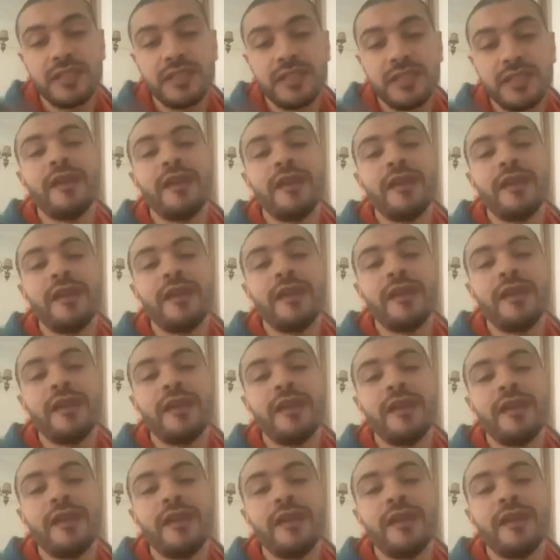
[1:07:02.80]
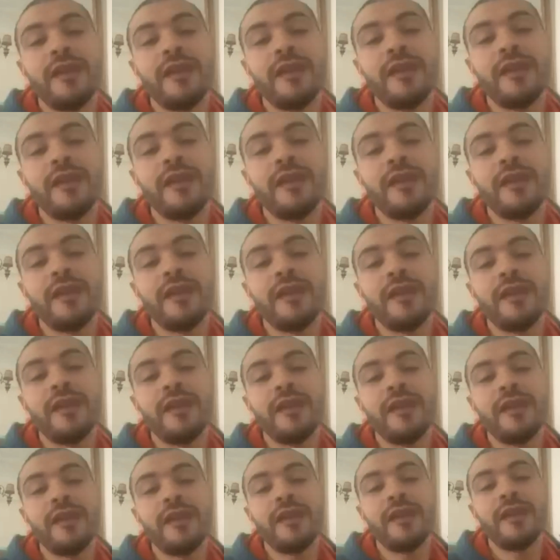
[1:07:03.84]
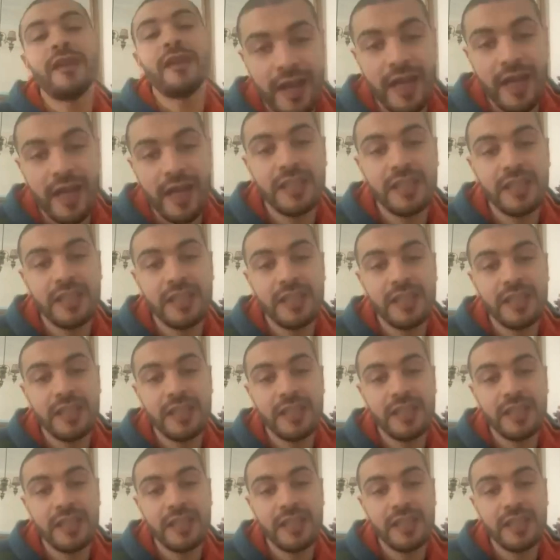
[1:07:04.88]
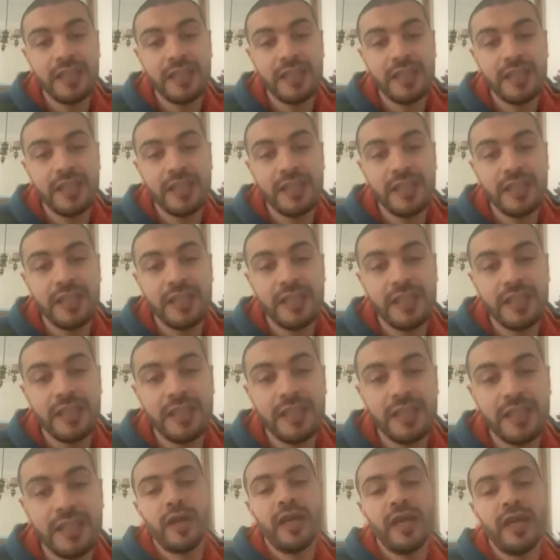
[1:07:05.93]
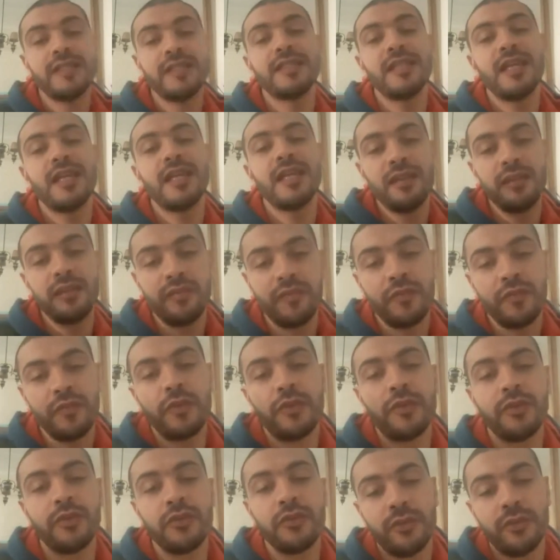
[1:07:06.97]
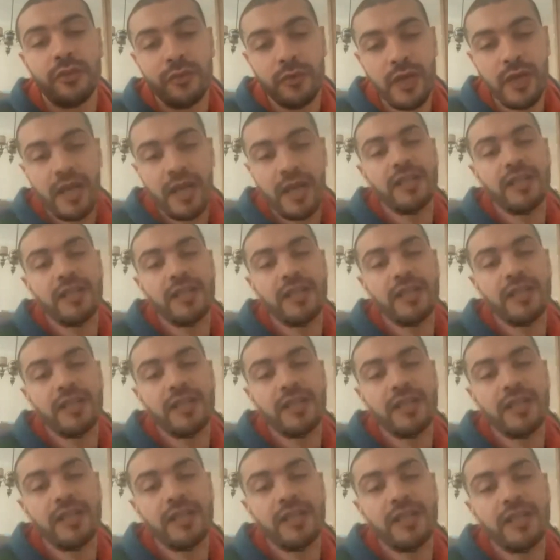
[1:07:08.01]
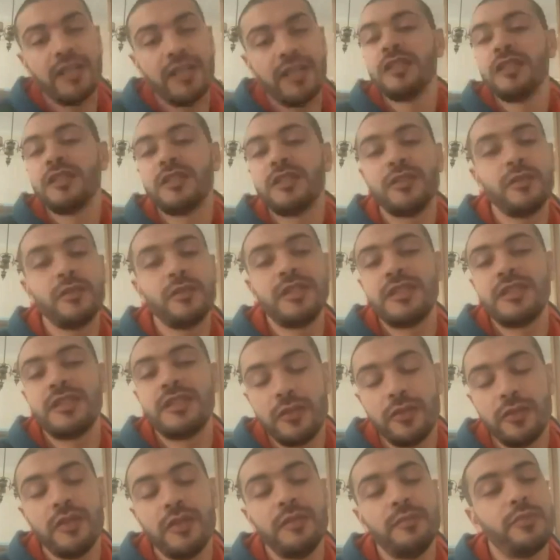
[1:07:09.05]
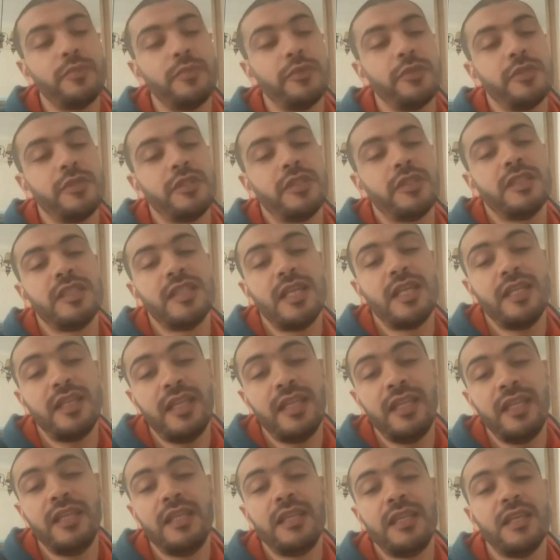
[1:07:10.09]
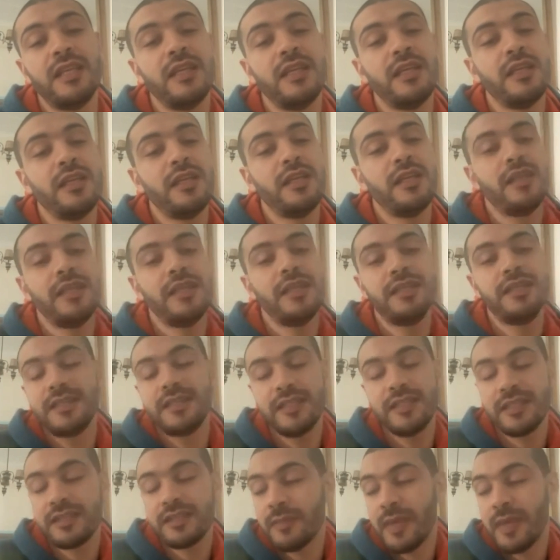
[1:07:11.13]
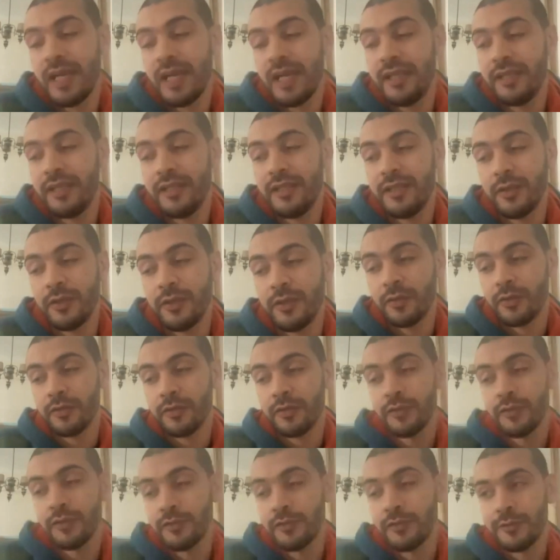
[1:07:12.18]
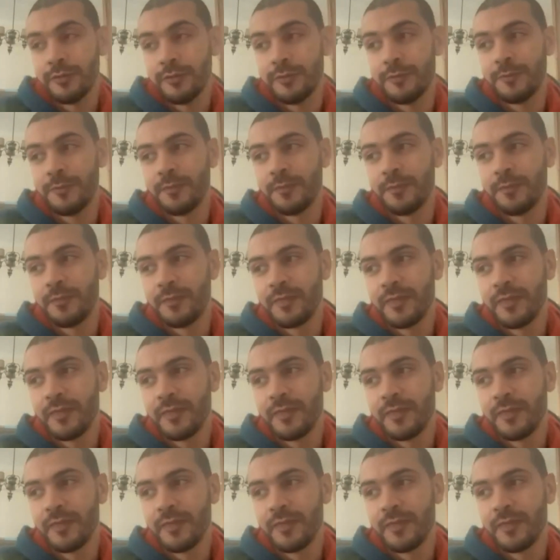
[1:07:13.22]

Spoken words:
personally, we can feel others and we can fight for our rights and for the rights of others. So it's so important, I think. This is my,